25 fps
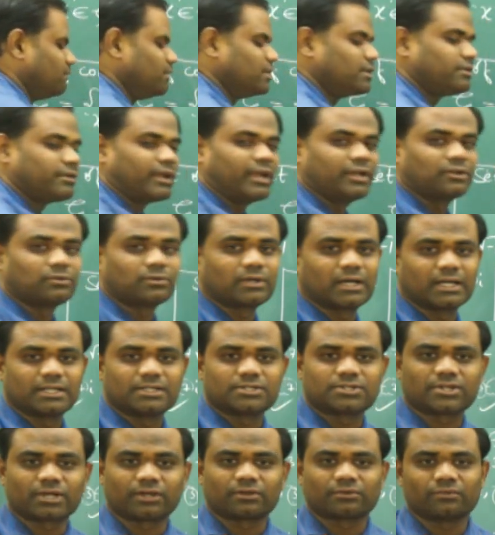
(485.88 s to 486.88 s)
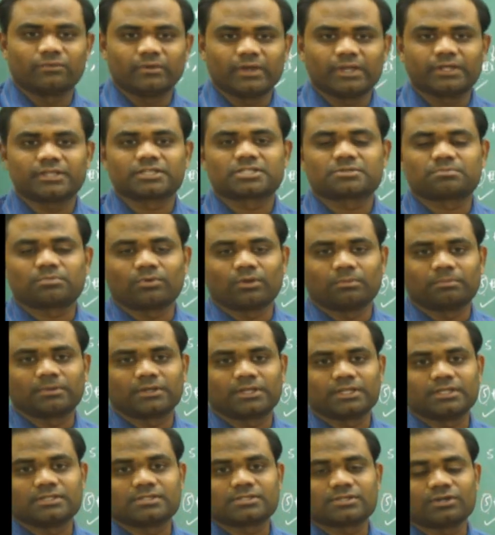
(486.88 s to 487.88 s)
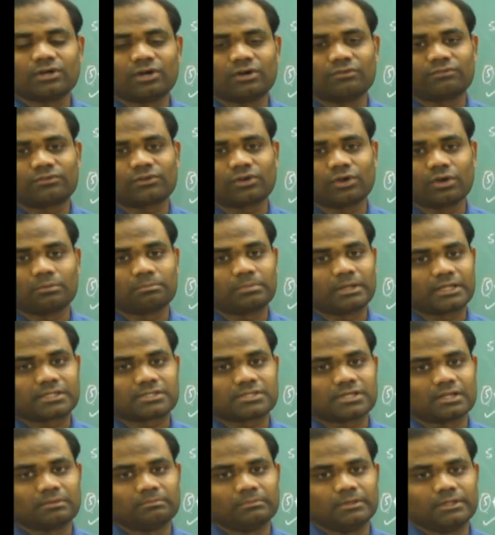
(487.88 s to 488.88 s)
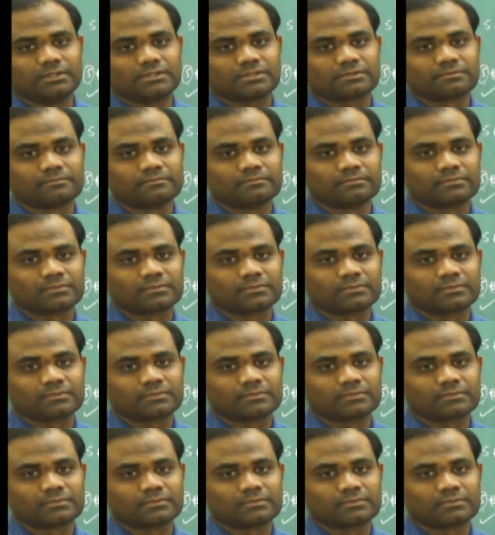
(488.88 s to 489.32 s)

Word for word: we try to construct various properties of complex numbers.